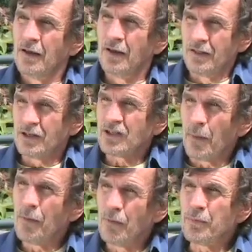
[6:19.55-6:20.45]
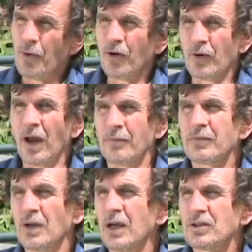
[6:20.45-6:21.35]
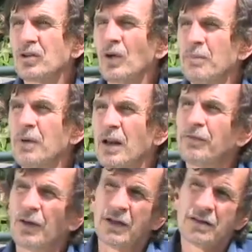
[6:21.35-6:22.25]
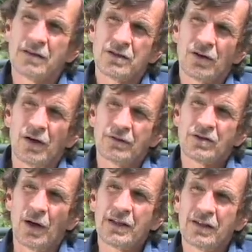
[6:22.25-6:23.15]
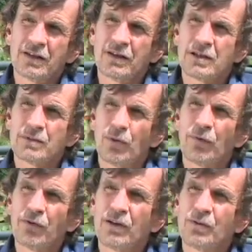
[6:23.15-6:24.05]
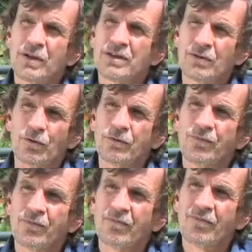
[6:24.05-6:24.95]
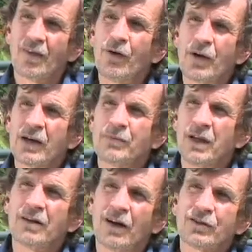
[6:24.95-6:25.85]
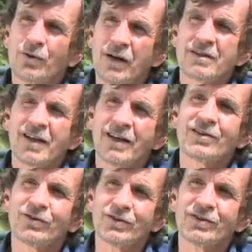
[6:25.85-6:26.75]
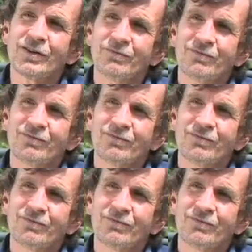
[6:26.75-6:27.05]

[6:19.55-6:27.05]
in their supplement program uh, to great benefit. So, so I think that it's perfectly reasonable. I recommend Dr. Ron's testicles.